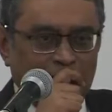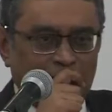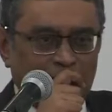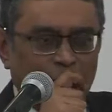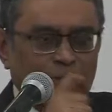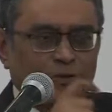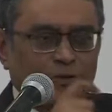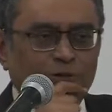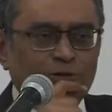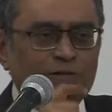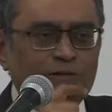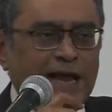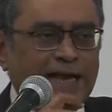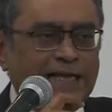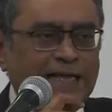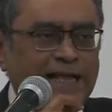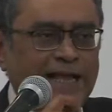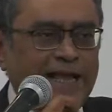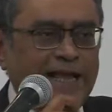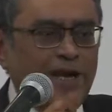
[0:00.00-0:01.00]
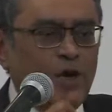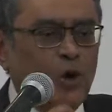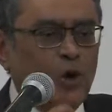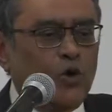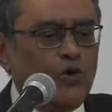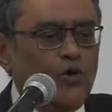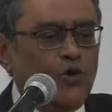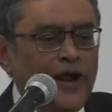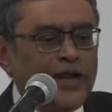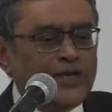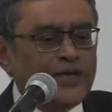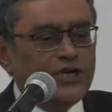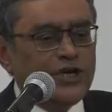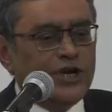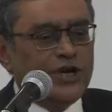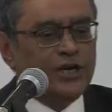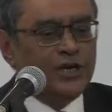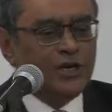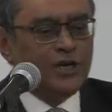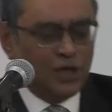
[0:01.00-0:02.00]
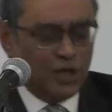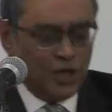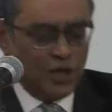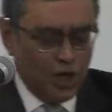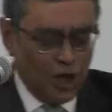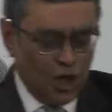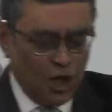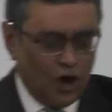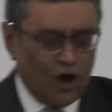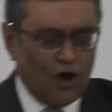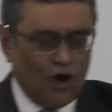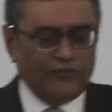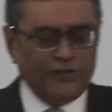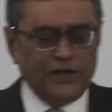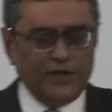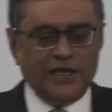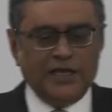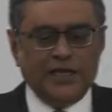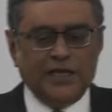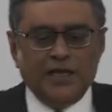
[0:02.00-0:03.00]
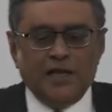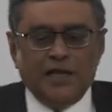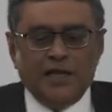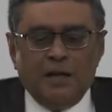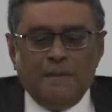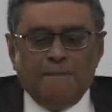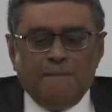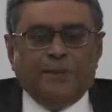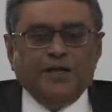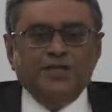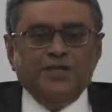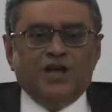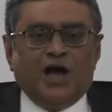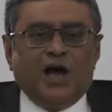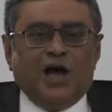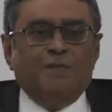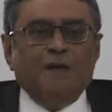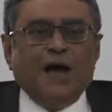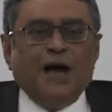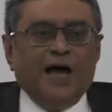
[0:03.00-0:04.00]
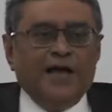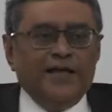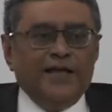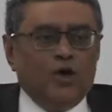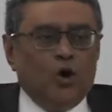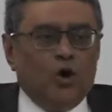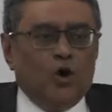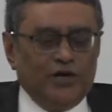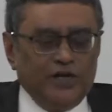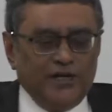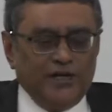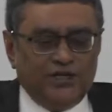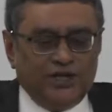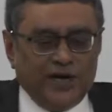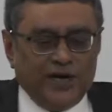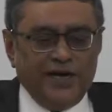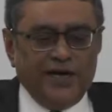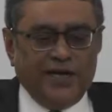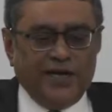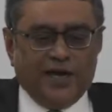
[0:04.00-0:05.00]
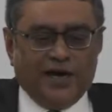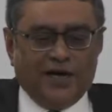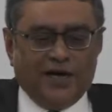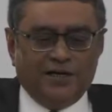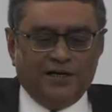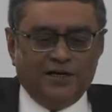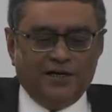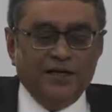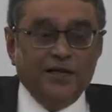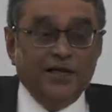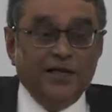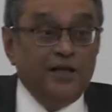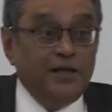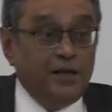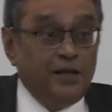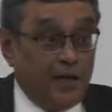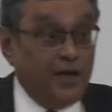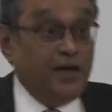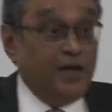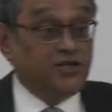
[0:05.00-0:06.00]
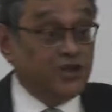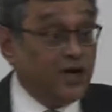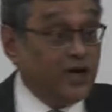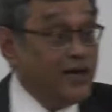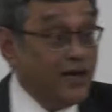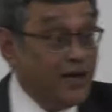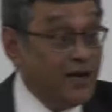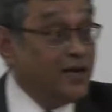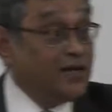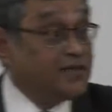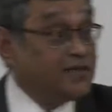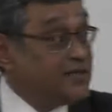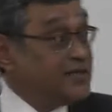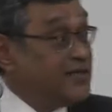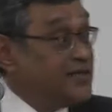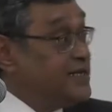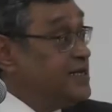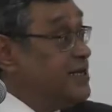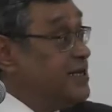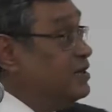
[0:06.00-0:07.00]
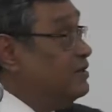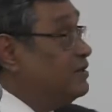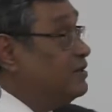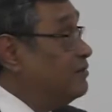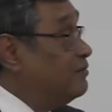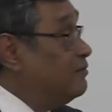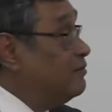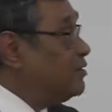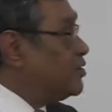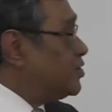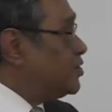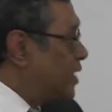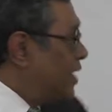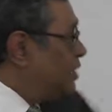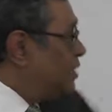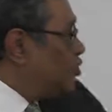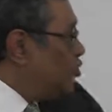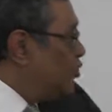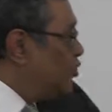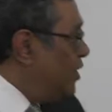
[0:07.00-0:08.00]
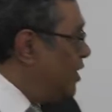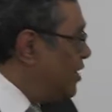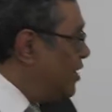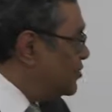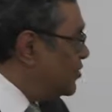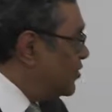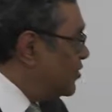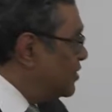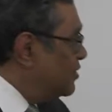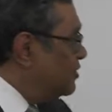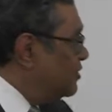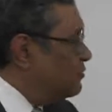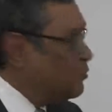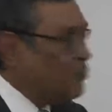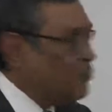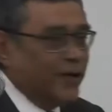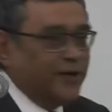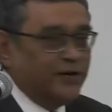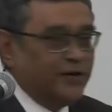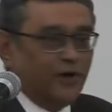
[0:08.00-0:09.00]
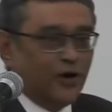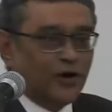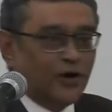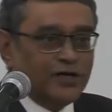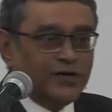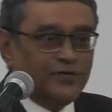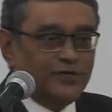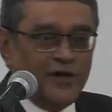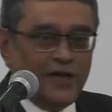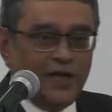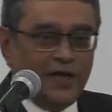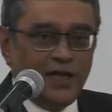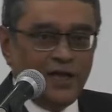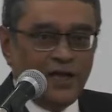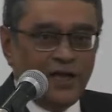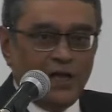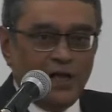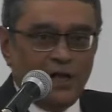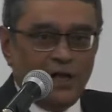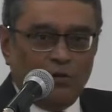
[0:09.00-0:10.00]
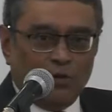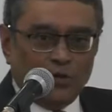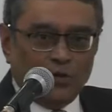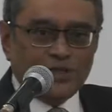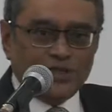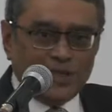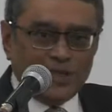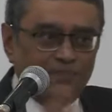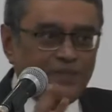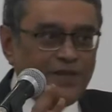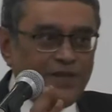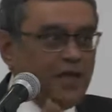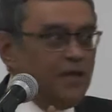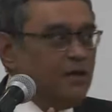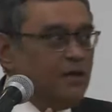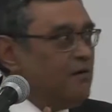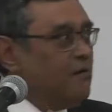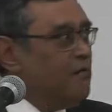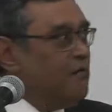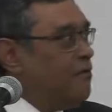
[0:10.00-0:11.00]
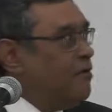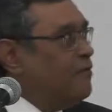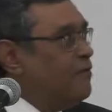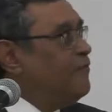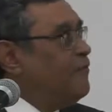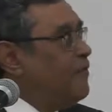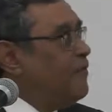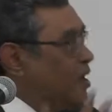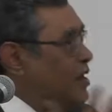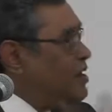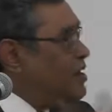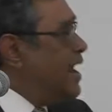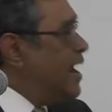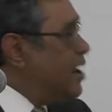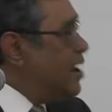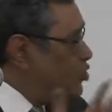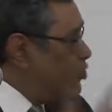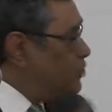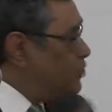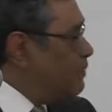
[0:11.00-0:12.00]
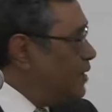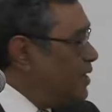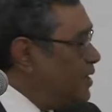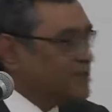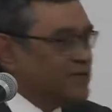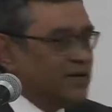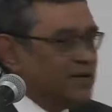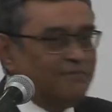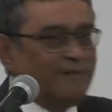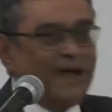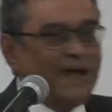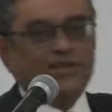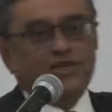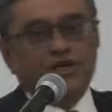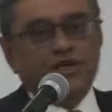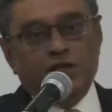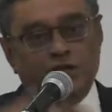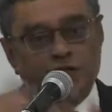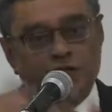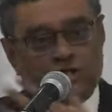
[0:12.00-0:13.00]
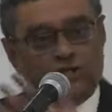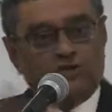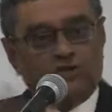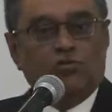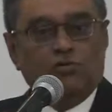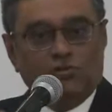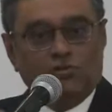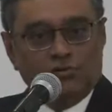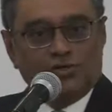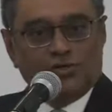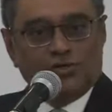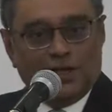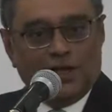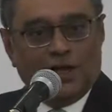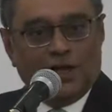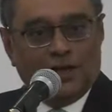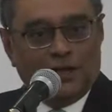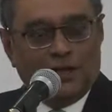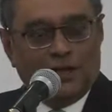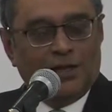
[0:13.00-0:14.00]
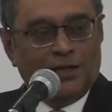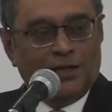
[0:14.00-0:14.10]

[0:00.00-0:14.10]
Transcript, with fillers: which was at the inauguration of the Punjab High Court in Chandigarh. And Chandigarh is a city which, as Sunil has written quite evocatively, was something of a Nehru's personal passion. He chose an